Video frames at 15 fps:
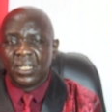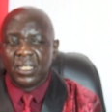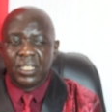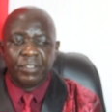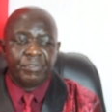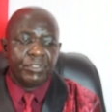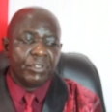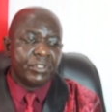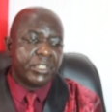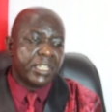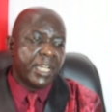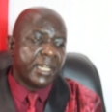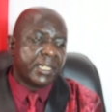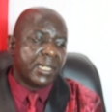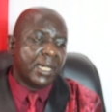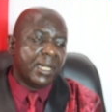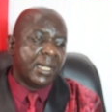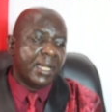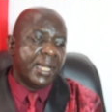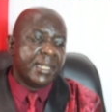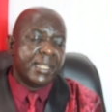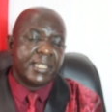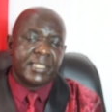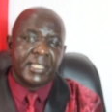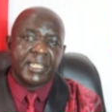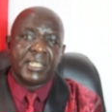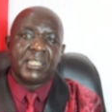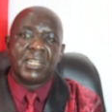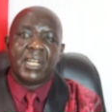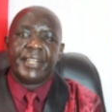If you take
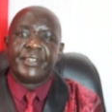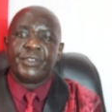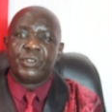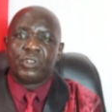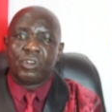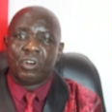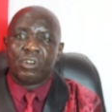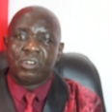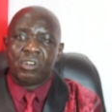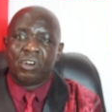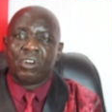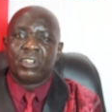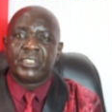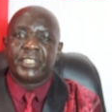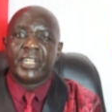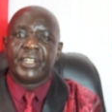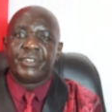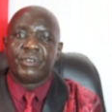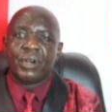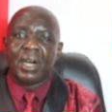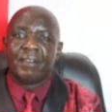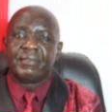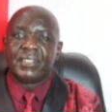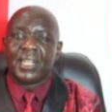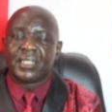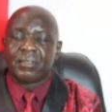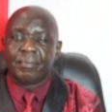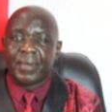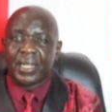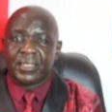anything and you call God, and you have
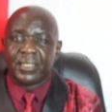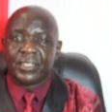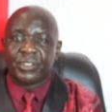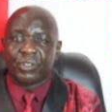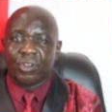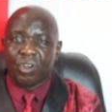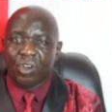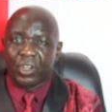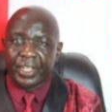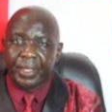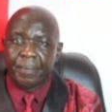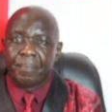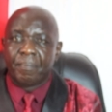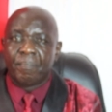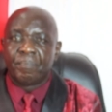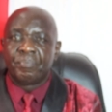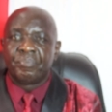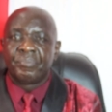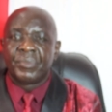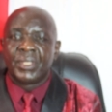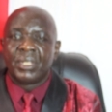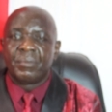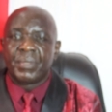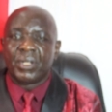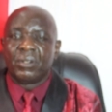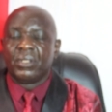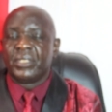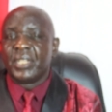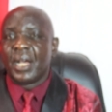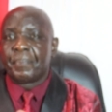that mandate to call him,
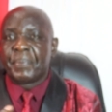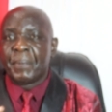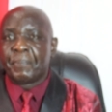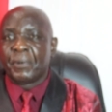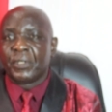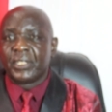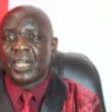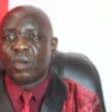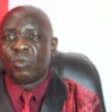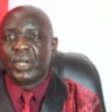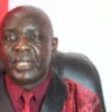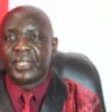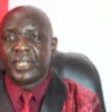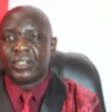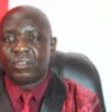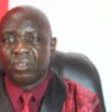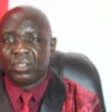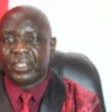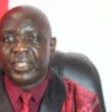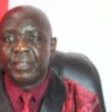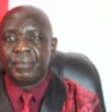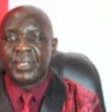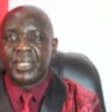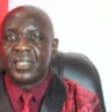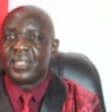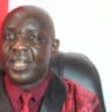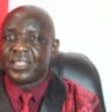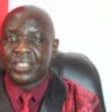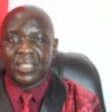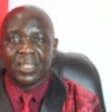because there are people that when they call him, he
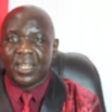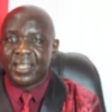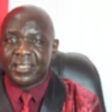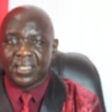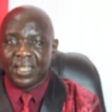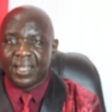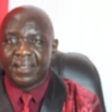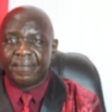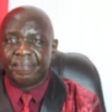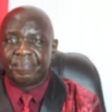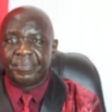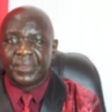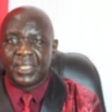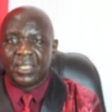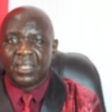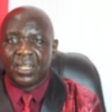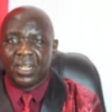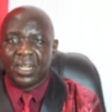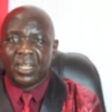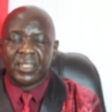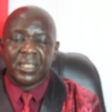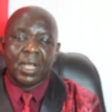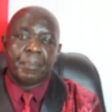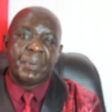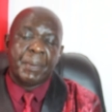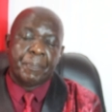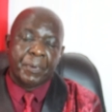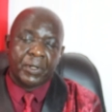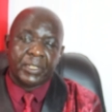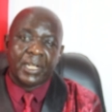doesn't answer. And there are
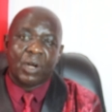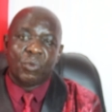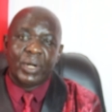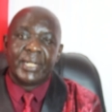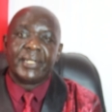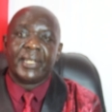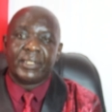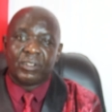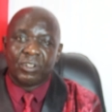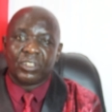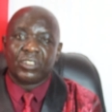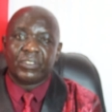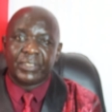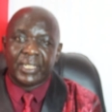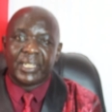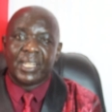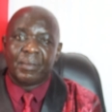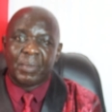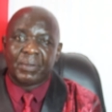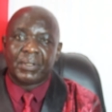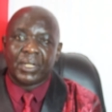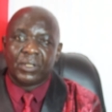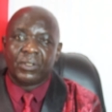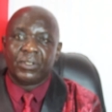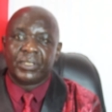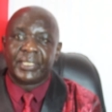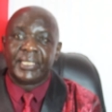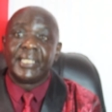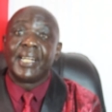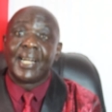people that when they call on the name of the
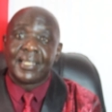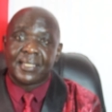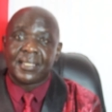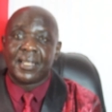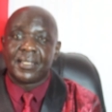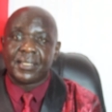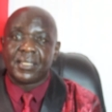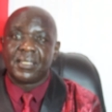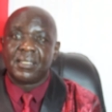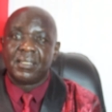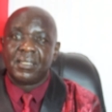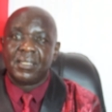Lord, he answers.